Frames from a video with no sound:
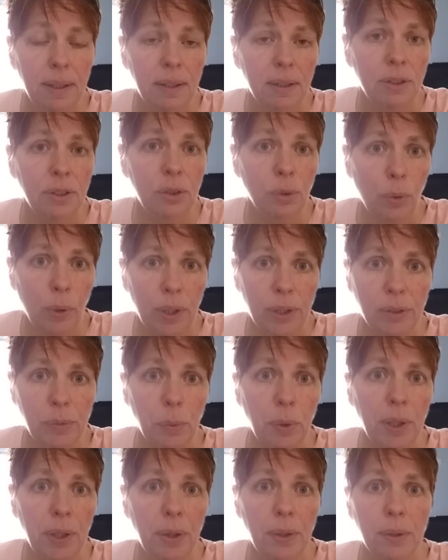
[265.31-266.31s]
Soy is
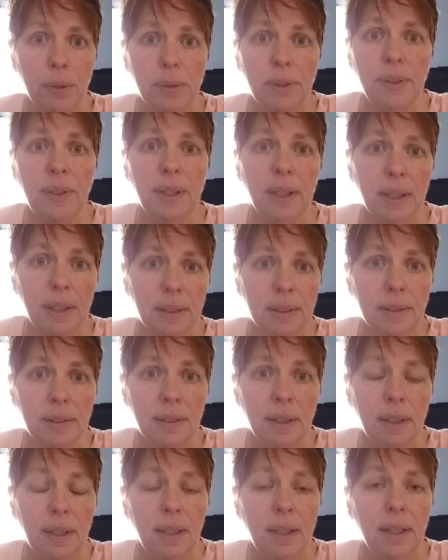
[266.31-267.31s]
one of those
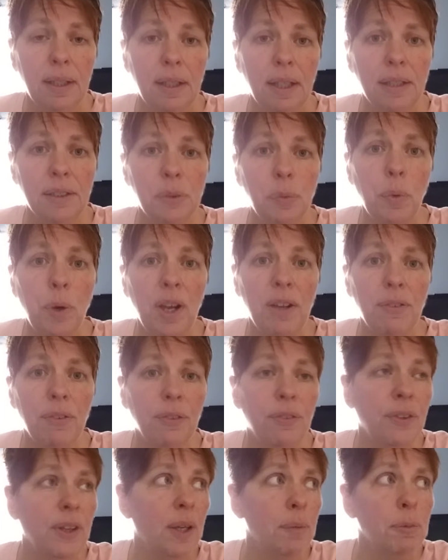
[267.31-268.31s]
things. That's why if the
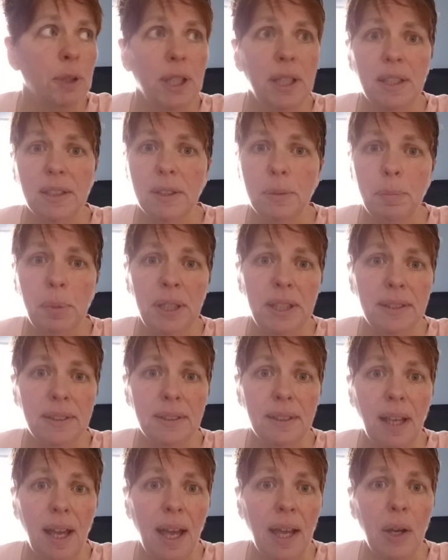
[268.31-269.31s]
family gets
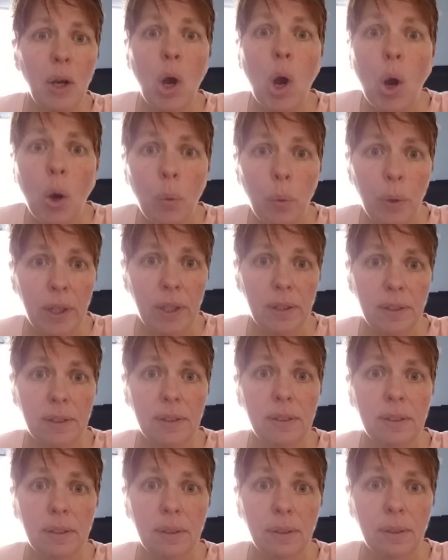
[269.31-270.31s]
pizza, I
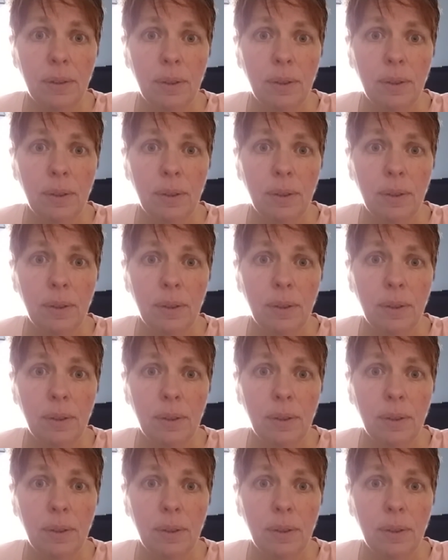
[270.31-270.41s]
always